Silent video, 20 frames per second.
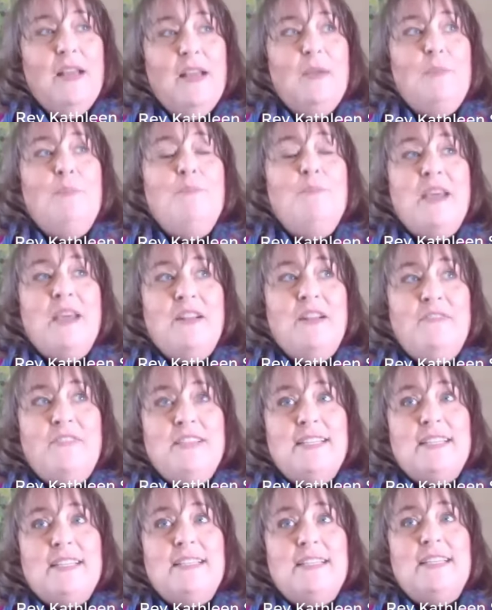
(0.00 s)

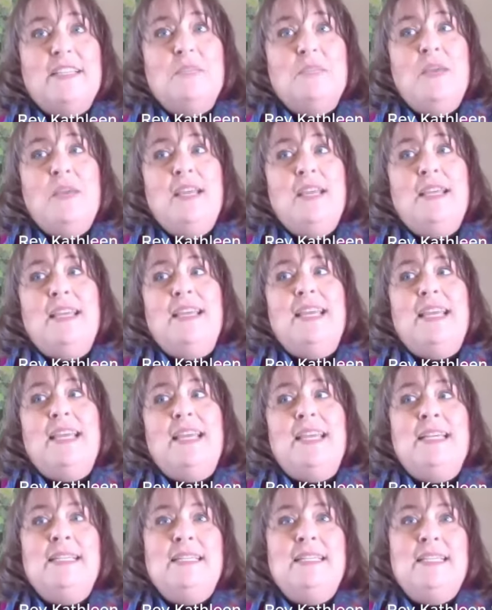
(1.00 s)
metaphysically speaking,
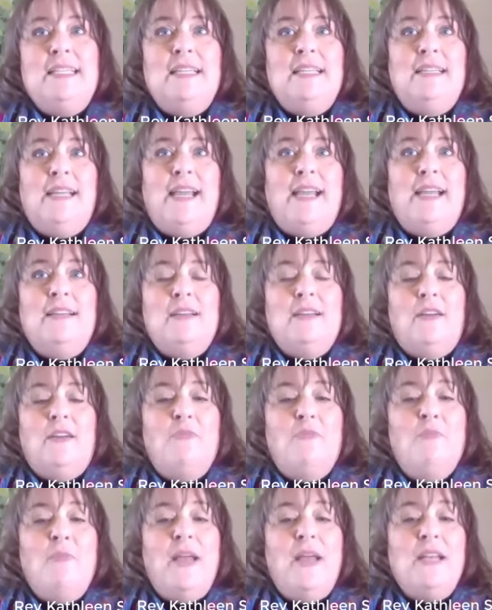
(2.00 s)
is the land of
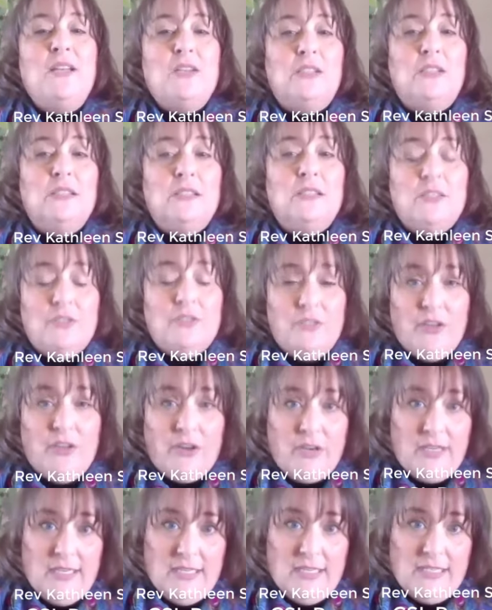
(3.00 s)
mental
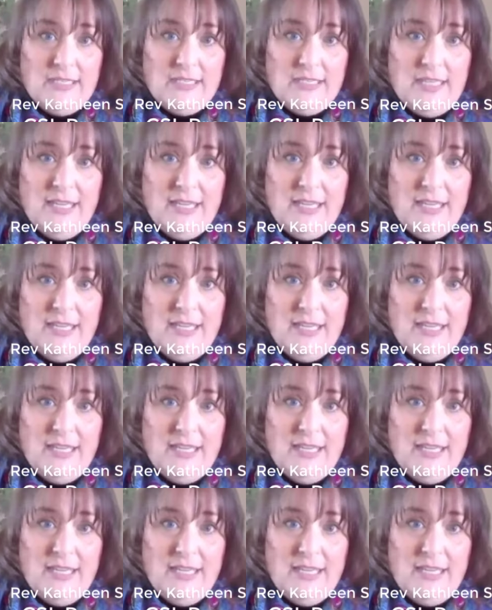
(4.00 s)
darkness.